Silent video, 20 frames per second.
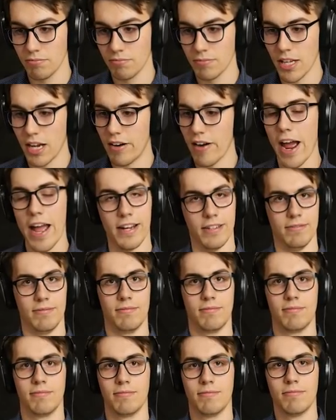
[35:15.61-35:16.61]
All right,
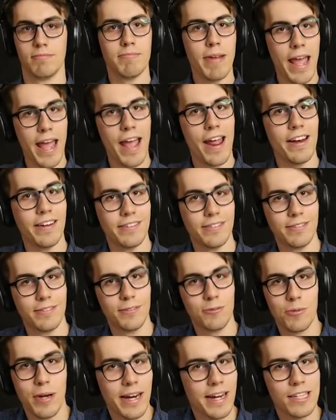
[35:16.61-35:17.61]
man,
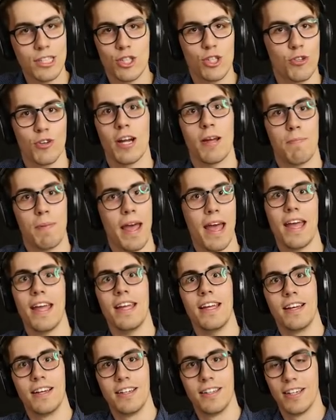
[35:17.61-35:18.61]
what a trip,
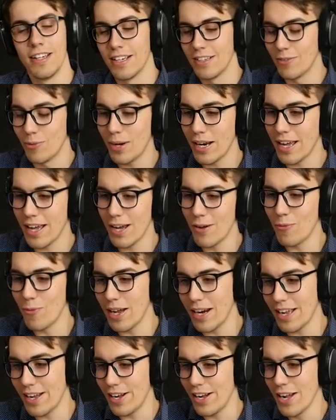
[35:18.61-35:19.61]
eh? What a,
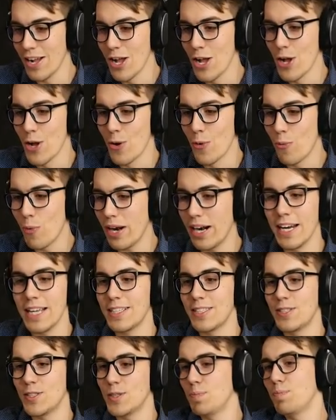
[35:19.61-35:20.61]
what a, what an
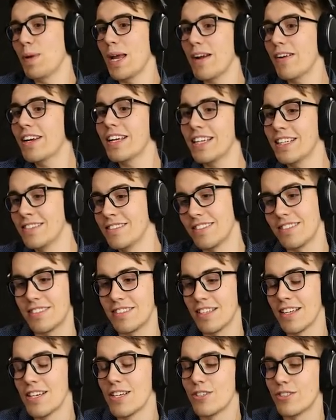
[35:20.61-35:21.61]

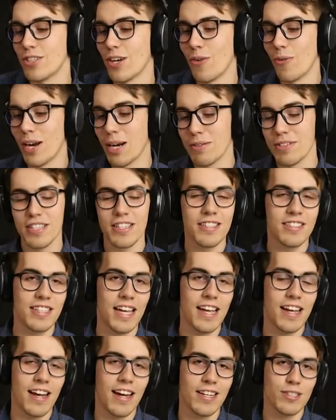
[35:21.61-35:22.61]
experience! So what I was gonna
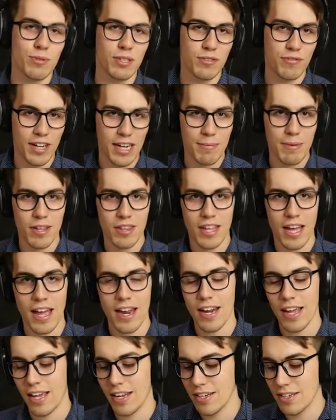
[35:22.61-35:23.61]
say, guys, what's funny about
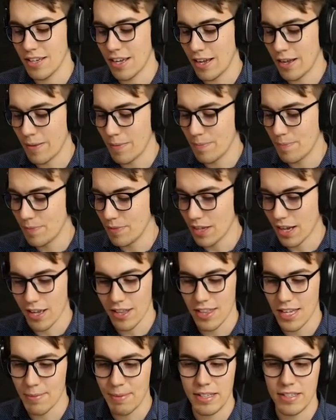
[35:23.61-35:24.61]
that, and um, I
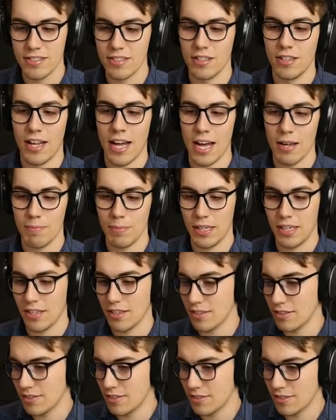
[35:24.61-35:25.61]
think about this a lot
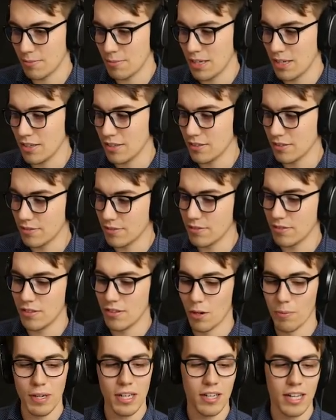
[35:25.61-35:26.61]
because, I mean,
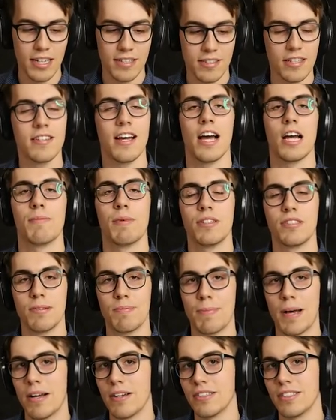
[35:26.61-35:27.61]
nobody likes to talk about
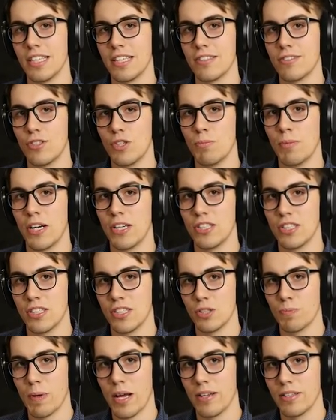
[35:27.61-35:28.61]
politics too much
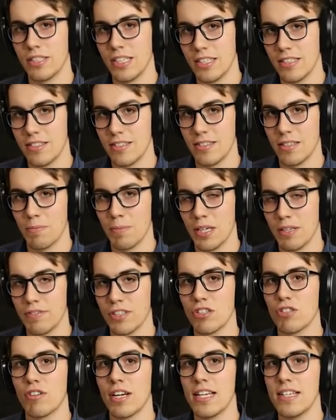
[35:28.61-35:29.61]
because politics is a bit of
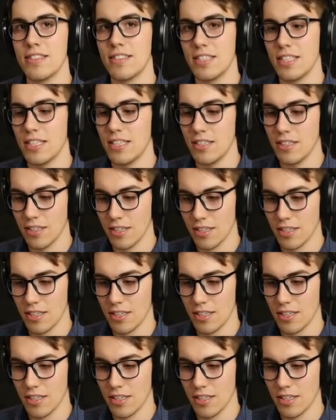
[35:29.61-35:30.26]
a crazy,